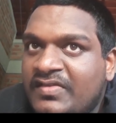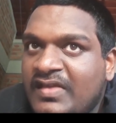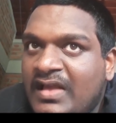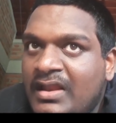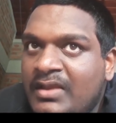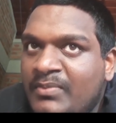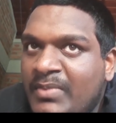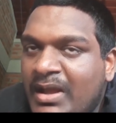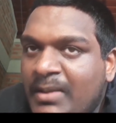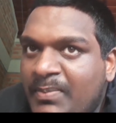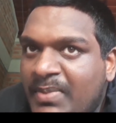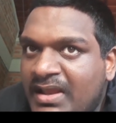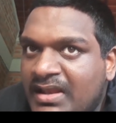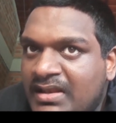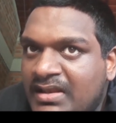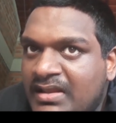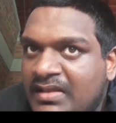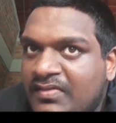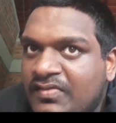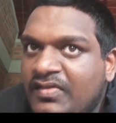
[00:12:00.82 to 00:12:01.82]
alibi
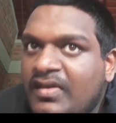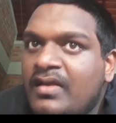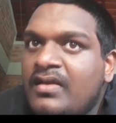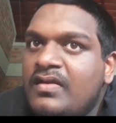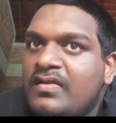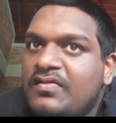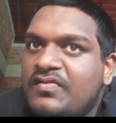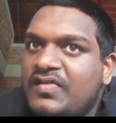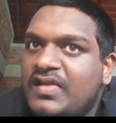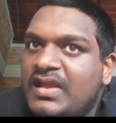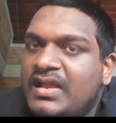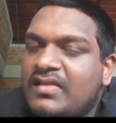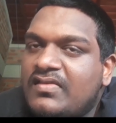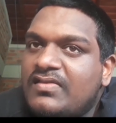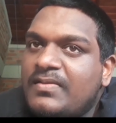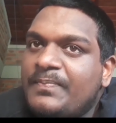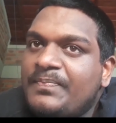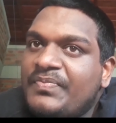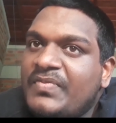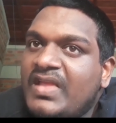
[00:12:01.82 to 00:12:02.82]
pendens
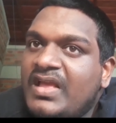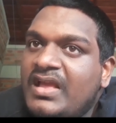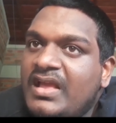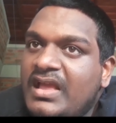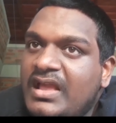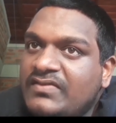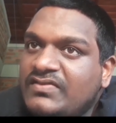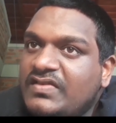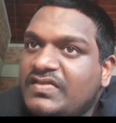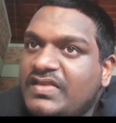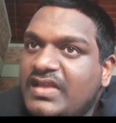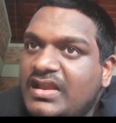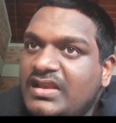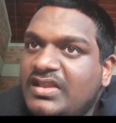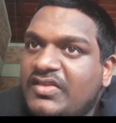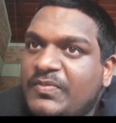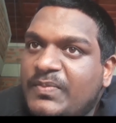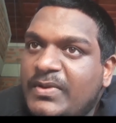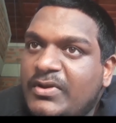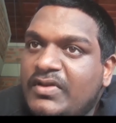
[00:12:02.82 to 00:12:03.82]
states, if the same
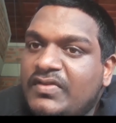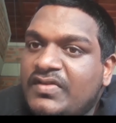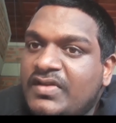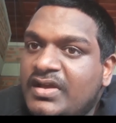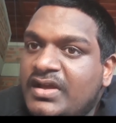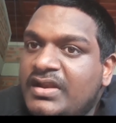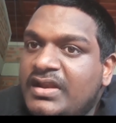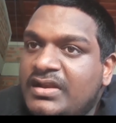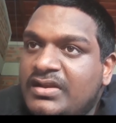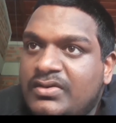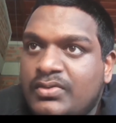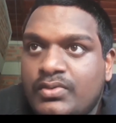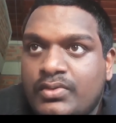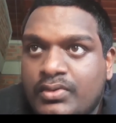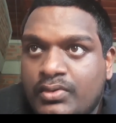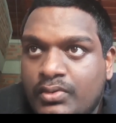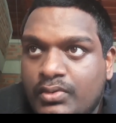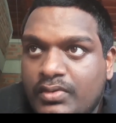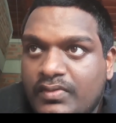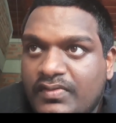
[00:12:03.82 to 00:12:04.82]
dispute is heard in two
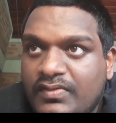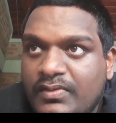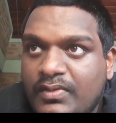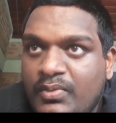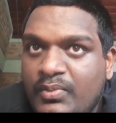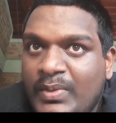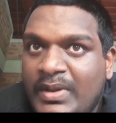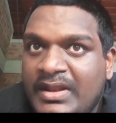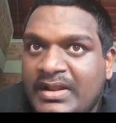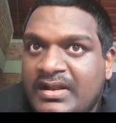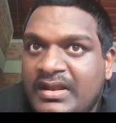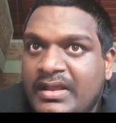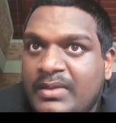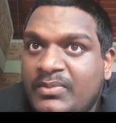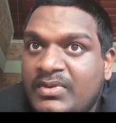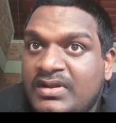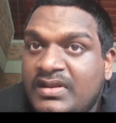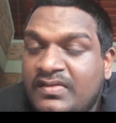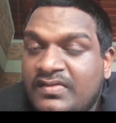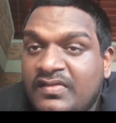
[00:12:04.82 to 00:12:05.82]
courts, where the
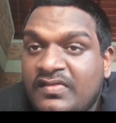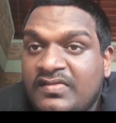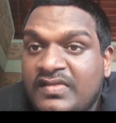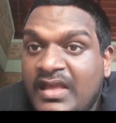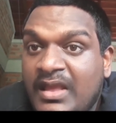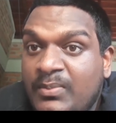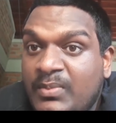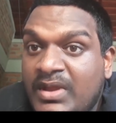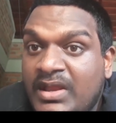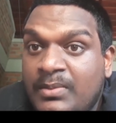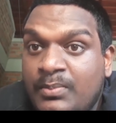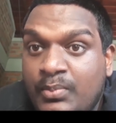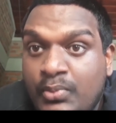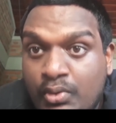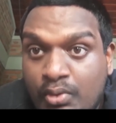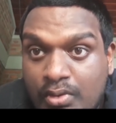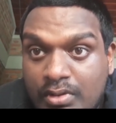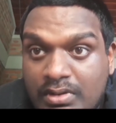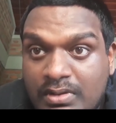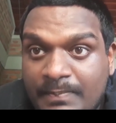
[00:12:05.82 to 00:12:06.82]
claimant is the same in
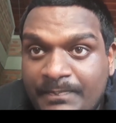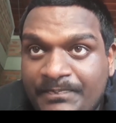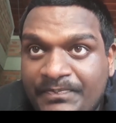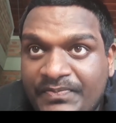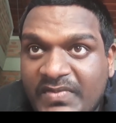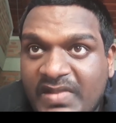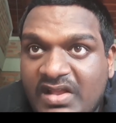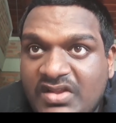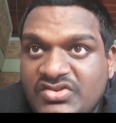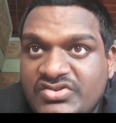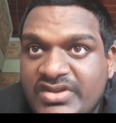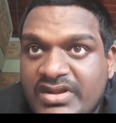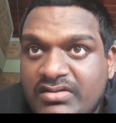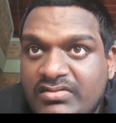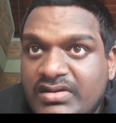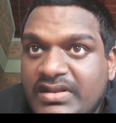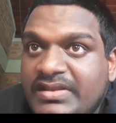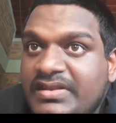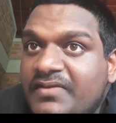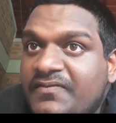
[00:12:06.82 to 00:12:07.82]
both,
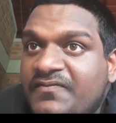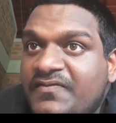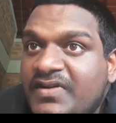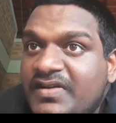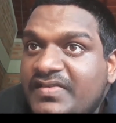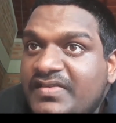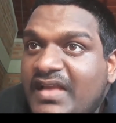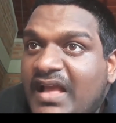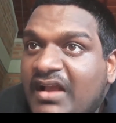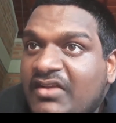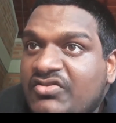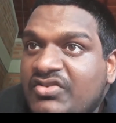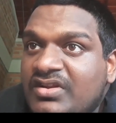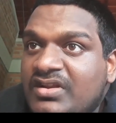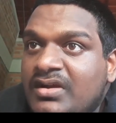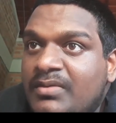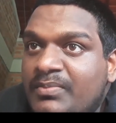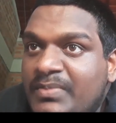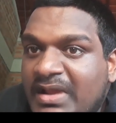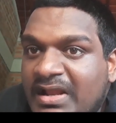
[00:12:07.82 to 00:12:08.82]
generally the first action
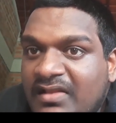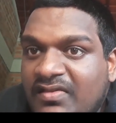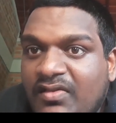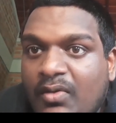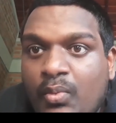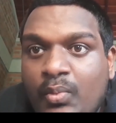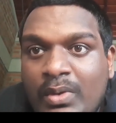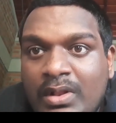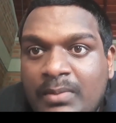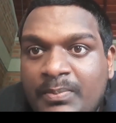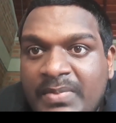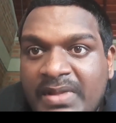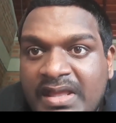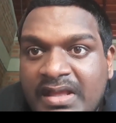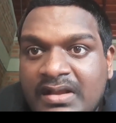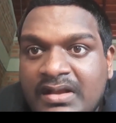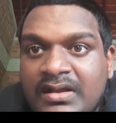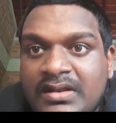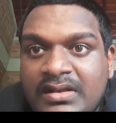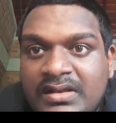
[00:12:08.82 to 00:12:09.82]
commenced will be
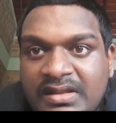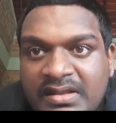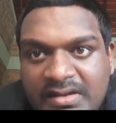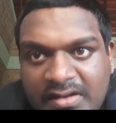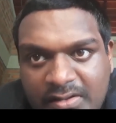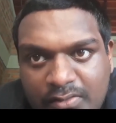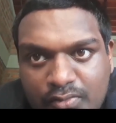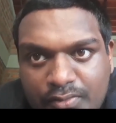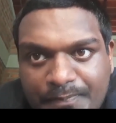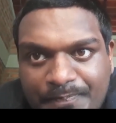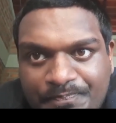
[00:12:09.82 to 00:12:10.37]
continued.